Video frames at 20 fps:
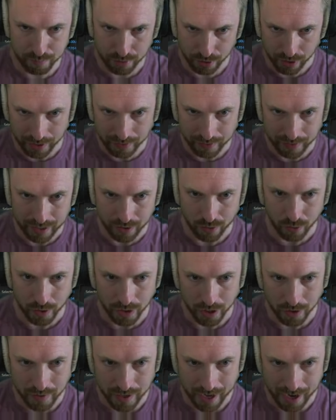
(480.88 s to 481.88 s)
pulling the
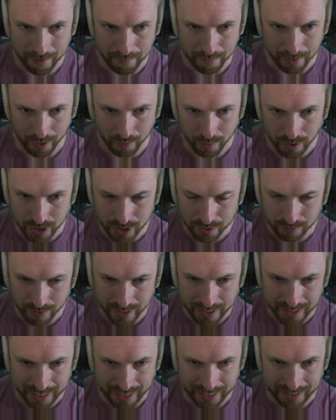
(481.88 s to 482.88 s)
audio down by, which is
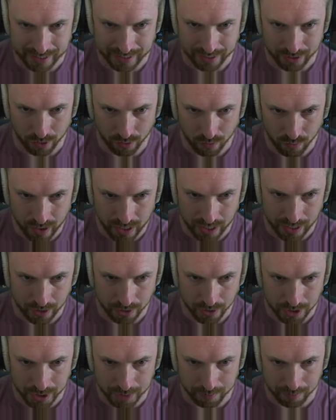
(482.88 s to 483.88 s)
fantastic. So a really
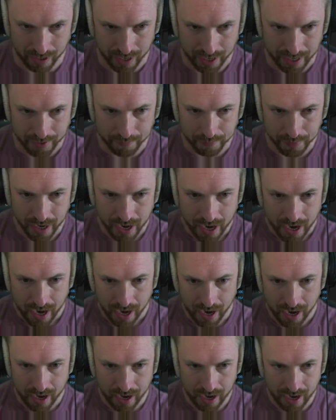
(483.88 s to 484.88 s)
good display,
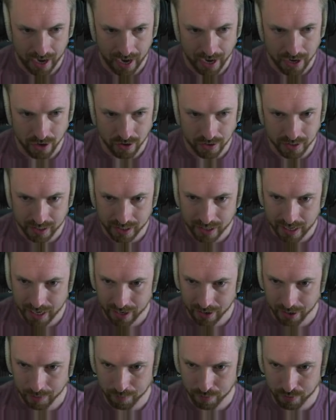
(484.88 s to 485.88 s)
uh, and you can see
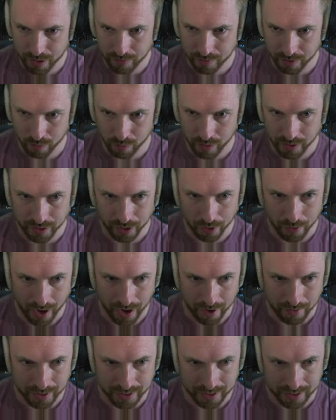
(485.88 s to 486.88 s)
here in the preview window
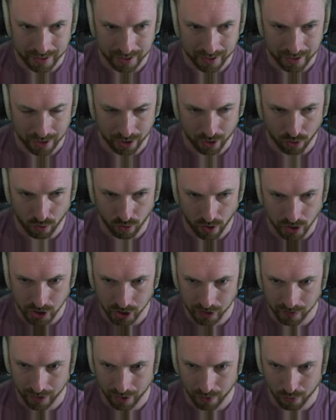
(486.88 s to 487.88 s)
how it's uh,
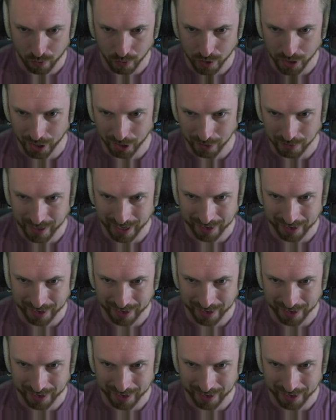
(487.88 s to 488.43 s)
crushing that audio